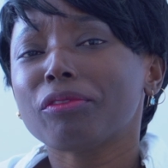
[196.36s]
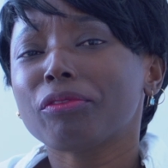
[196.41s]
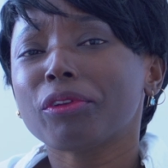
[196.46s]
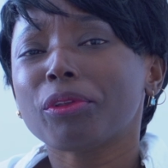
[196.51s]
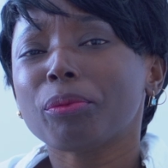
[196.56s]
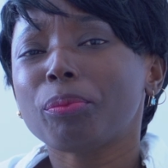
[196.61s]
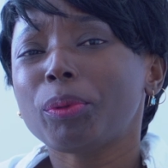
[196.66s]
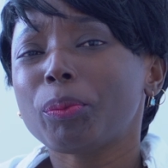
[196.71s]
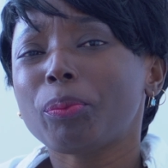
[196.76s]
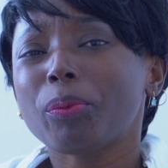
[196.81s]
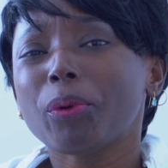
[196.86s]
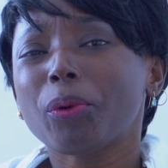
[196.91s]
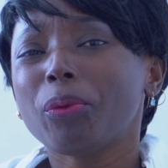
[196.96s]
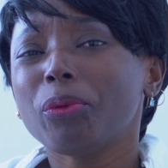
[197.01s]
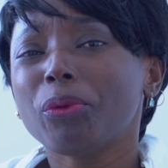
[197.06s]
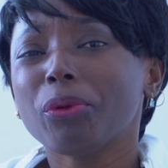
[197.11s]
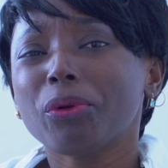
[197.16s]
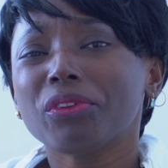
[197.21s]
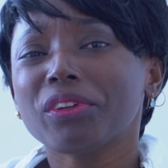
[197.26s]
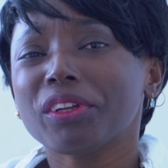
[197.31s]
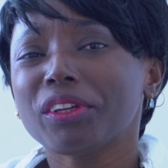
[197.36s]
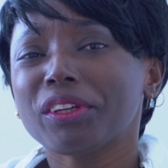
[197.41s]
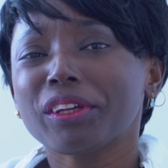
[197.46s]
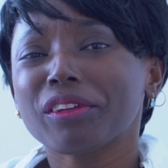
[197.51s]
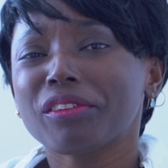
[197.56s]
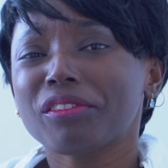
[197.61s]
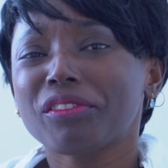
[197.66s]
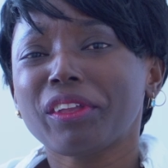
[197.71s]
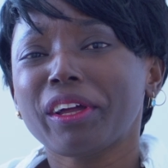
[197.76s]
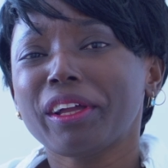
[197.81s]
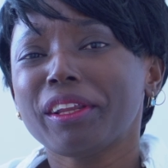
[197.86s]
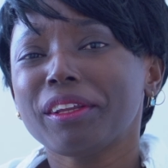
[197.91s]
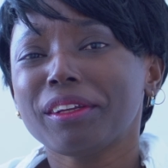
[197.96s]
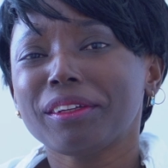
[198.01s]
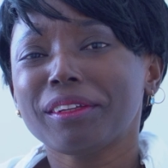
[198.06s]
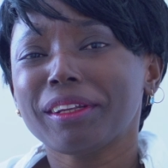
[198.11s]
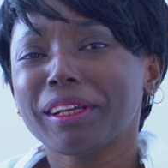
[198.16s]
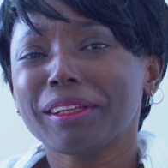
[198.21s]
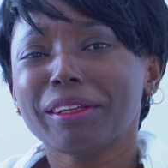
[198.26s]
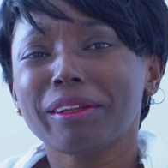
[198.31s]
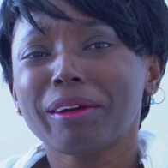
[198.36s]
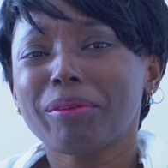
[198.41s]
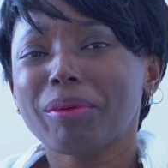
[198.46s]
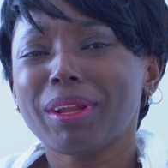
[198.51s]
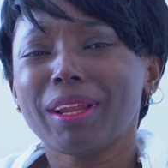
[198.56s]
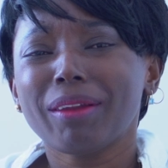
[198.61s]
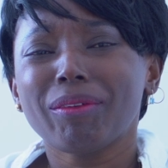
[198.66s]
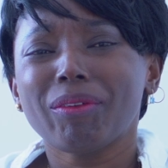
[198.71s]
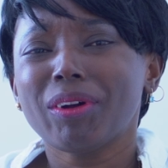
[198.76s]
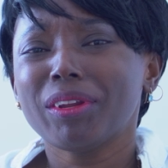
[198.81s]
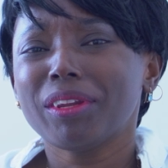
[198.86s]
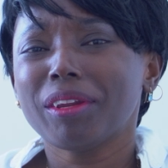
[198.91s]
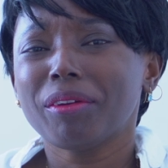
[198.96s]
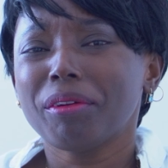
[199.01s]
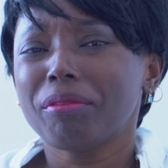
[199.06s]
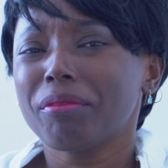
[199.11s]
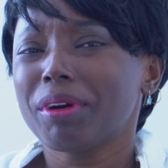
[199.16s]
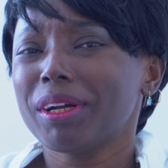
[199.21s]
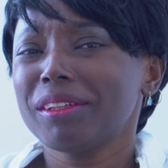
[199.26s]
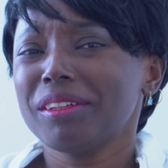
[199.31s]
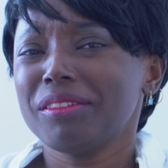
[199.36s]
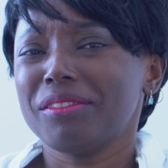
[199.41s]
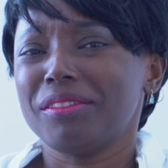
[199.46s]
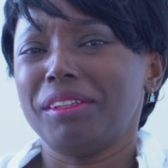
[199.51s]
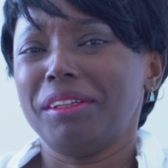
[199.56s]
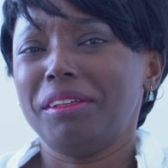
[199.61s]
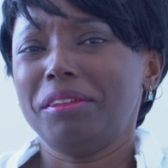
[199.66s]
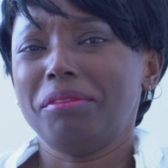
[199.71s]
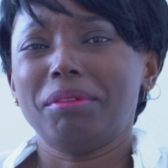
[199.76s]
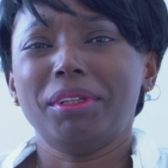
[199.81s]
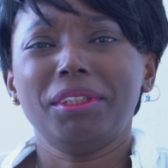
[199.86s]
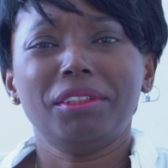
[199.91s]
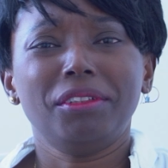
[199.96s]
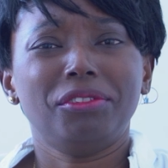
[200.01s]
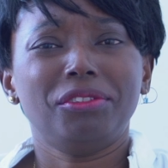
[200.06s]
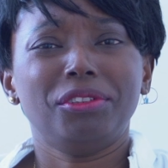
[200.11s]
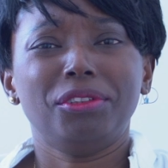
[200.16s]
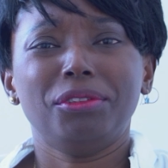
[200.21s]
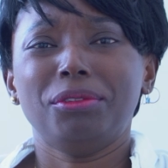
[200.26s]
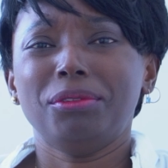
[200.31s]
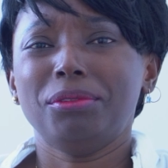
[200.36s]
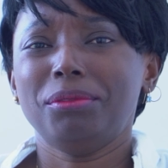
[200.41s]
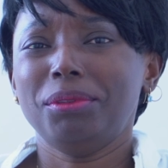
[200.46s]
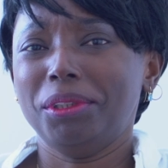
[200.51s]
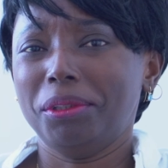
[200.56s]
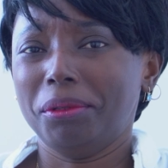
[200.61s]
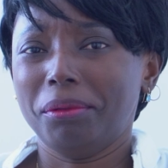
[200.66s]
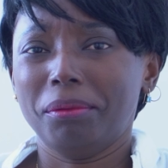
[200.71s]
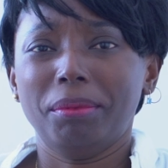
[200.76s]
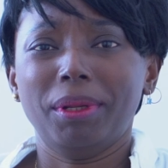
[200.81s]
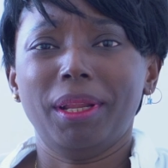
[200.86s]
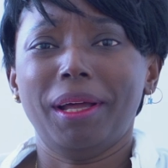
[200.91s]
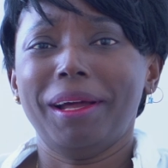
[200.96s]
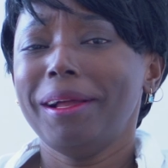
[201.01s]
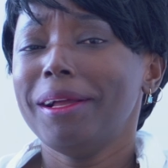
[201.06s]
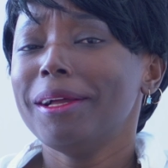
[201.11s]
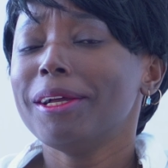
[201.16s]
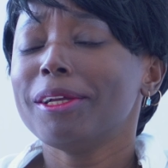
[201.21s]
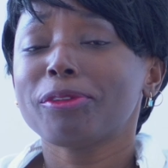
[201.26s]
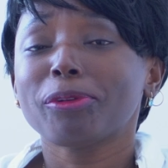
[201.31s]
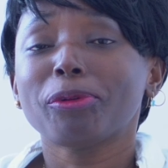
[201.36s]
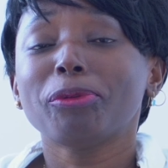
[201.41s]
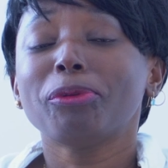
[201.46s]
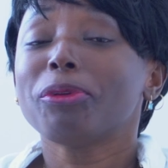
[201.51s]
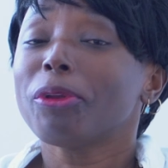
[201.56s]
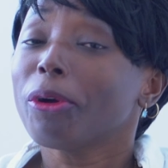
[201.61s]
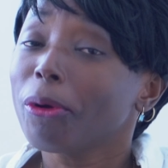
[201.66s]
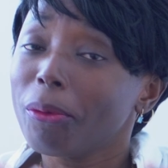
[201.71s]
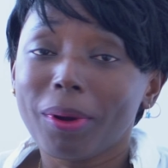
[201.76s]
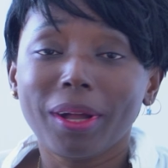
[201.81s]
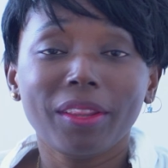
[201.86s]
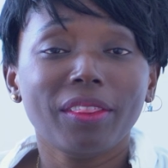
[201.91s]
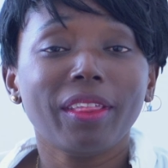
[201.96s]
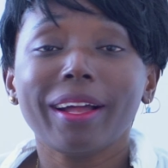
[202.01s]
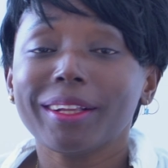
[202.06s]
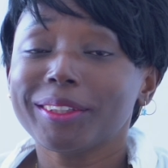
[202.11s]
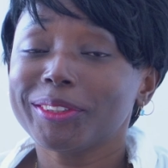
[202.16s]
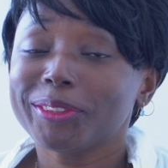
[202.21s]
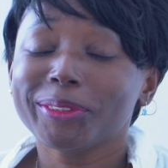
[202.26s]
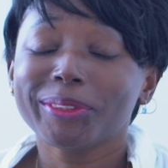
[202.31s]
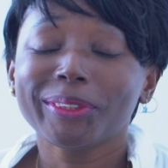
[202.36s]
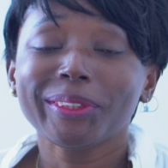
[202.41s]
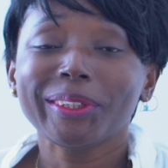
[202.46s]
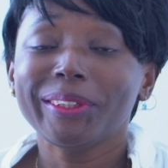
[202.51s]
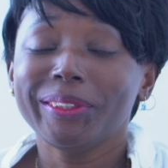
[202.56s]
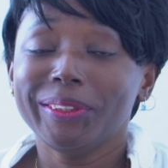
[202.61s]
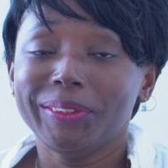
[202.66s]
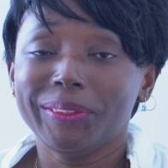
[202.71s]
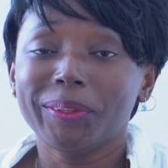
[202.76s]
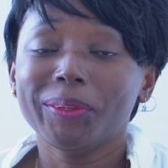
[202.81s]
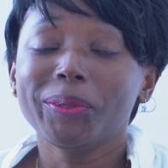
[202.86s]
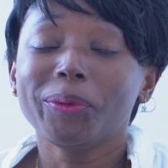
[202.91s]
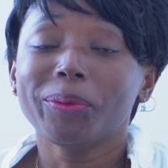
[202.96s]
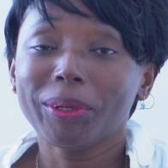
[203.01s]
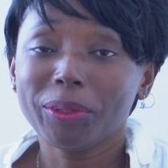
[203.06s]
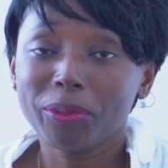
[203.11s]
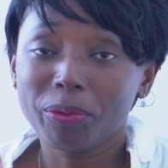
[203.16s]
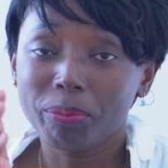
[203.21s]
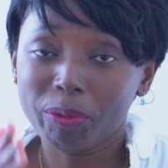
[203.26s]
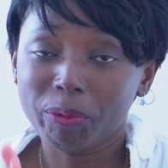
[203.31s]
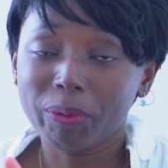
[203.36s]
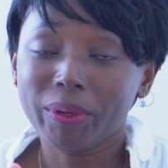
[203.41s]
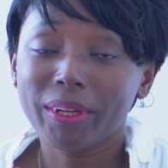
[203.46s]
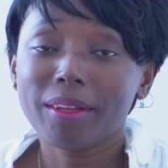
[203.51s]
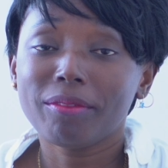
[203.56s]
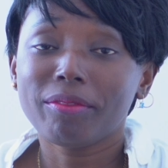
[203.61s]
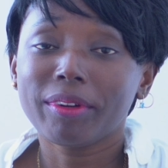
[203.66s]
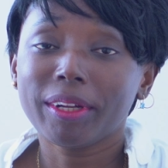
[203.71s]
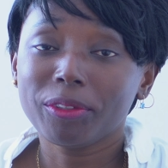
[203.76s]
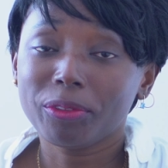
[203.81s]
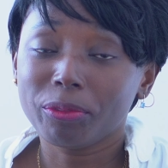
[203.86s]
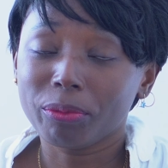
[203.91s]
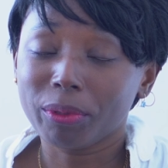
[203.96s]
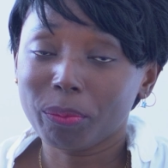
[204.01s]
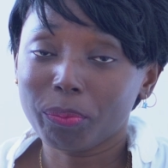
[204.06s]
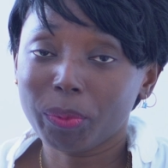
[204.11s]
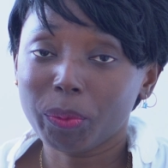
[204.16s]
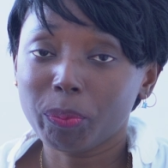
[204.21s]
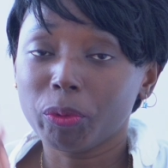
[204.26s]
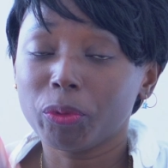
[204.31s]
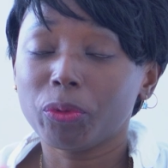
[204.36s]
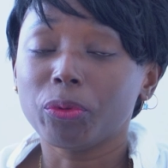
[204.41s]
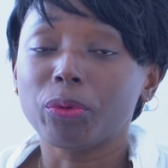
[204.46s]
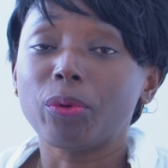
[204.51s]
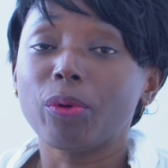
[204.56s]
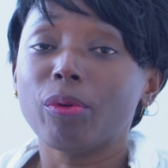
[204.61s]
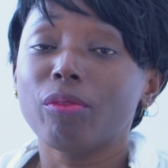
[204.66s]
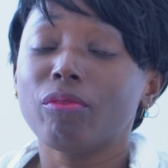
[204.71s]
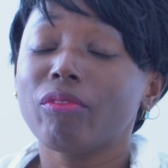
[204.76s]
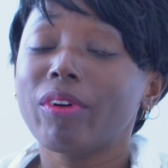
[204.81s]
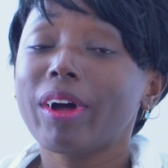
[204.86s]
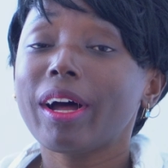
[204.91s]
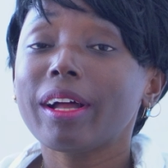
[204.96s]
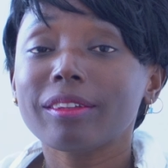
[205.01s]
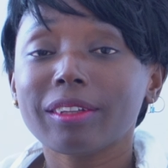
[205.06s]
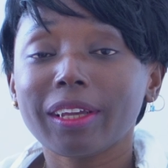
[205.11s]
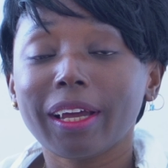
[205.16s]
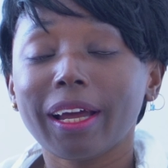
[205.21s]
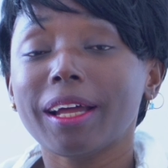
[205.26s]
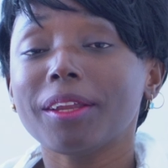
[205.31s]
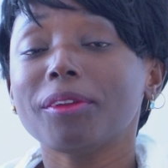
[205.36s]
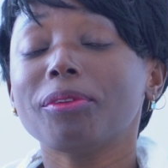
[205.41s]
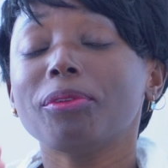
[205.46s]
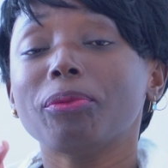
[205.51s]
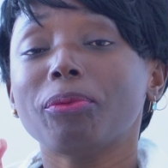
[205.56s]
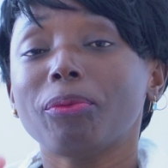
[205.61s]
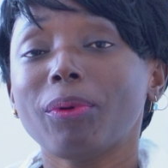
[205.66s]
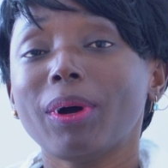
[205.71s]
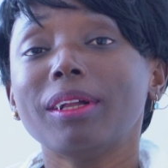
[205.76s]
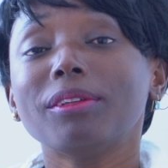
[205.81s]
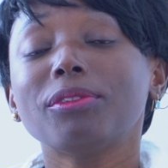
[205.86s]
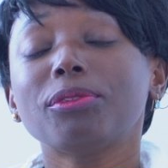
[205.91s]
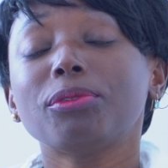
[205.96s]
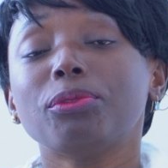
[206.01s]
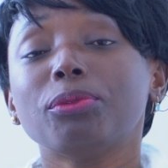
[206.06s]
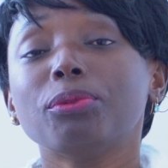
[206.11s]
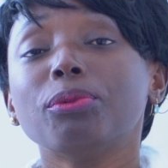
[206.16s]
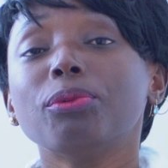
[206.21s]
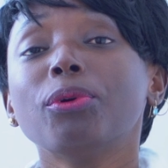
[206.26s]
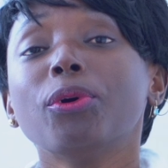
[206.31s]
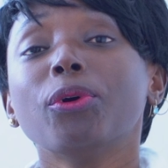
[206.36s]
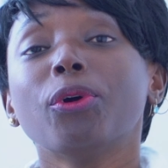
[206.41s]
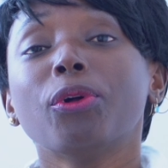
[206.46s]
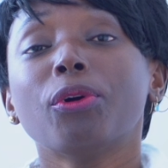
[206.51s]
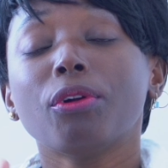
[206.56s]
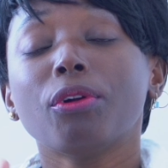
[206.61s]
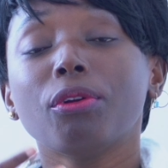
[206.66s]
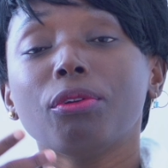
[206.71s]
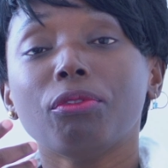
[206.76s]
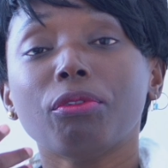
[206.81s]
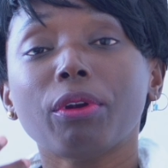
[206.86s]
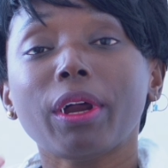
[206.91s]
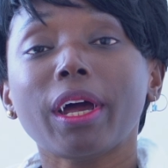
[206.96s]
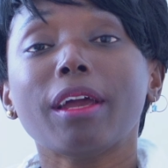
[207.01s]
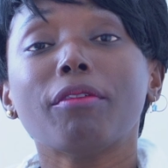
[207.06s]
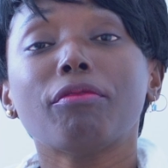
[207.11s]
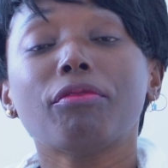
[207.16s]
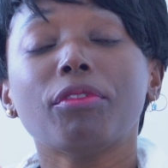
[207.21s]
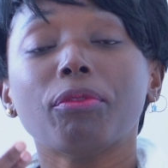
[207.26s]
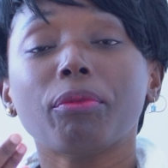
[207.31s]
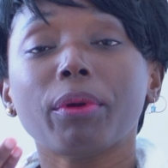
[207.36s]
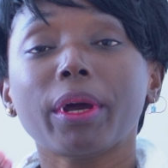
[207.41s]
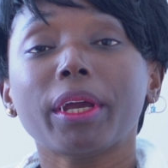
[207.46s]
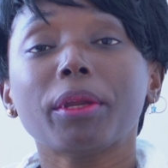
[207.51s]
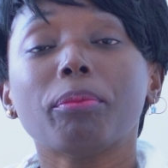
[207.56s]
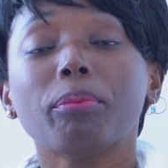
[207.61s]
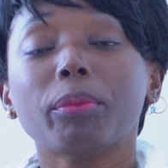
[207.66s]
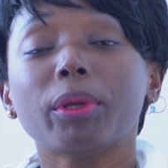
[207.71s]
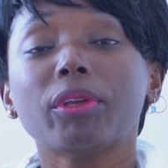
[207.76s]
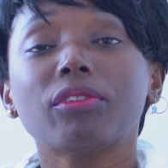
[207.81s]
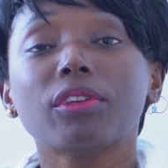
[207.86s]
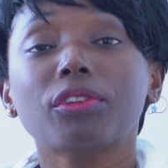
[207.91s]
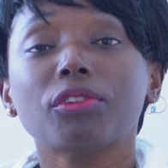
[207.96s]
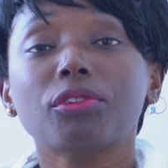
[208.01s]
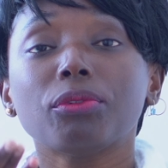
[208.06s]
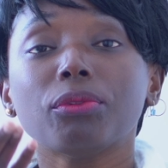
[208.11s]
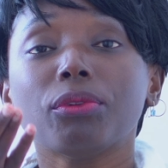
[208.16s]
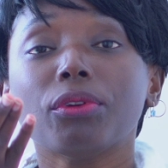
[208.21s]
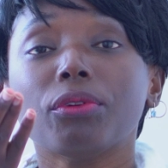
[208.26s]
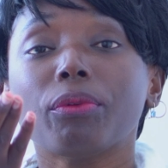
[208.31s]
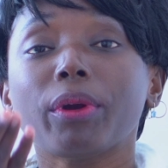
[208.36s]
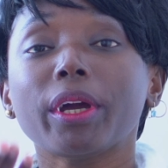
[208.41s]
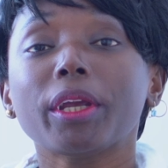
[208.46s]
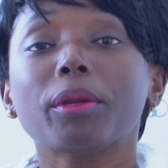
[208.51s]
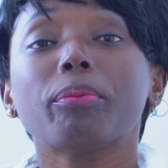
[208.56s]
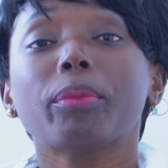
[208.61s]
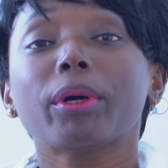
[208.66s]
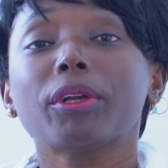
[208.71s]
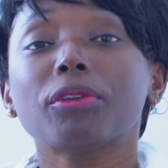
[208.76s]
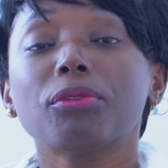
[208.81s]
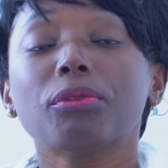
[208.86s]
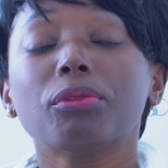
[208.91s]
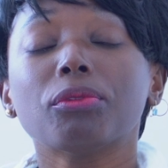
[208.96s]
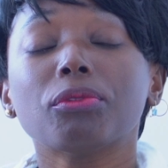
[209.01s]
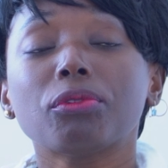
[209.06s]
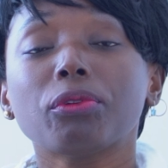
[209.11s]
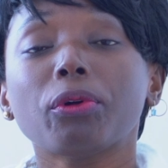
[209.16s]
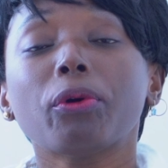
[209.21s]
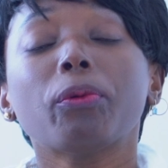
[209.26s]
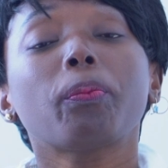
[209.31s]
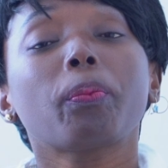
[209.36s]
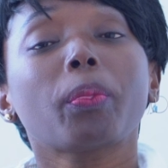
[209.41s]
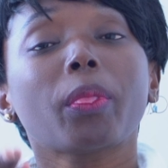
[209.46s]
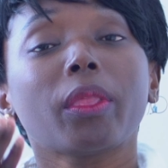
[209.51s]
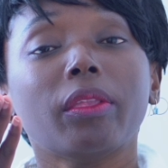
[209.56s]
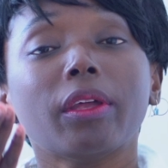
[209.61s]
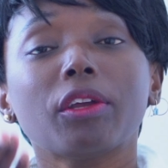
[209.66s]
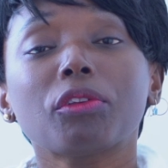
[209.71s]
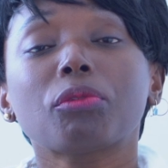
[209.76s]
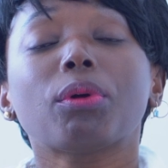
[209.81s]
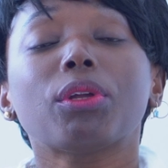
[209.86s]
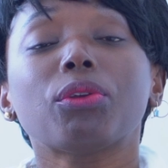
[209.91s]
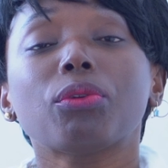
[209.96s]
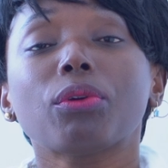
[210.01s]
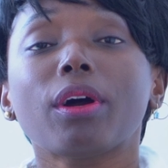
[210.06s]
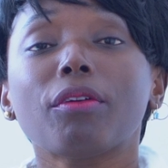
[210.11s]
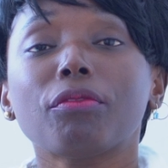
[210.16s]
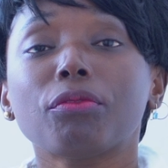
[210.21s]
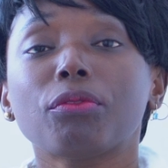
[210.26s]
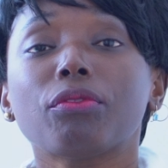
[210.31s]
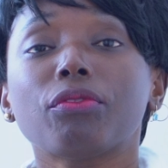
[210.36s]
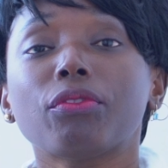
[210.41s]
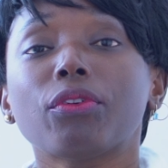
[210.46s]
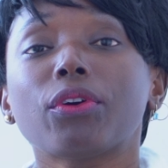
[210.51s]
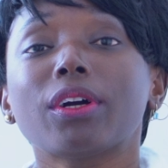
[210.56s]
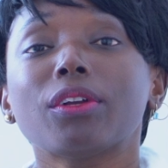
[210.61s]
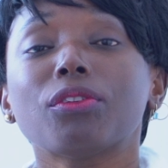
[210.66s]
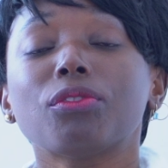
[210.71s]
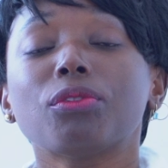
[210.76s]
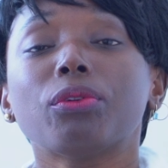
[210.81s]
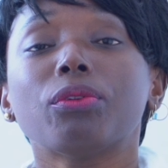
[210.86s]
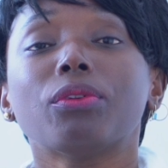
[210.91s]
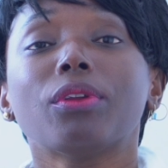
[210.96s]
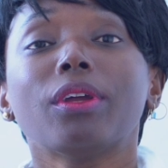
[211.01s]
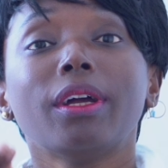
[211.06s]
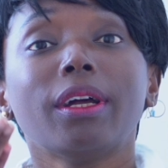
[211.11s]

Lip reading: for the people who don't understand it and they're wondering, what is this, what is she doing, or blah. So you don't want that. You want to be relevant, you want people to convert, and you want to drive the right message to the right person. So that's what you have to focus on.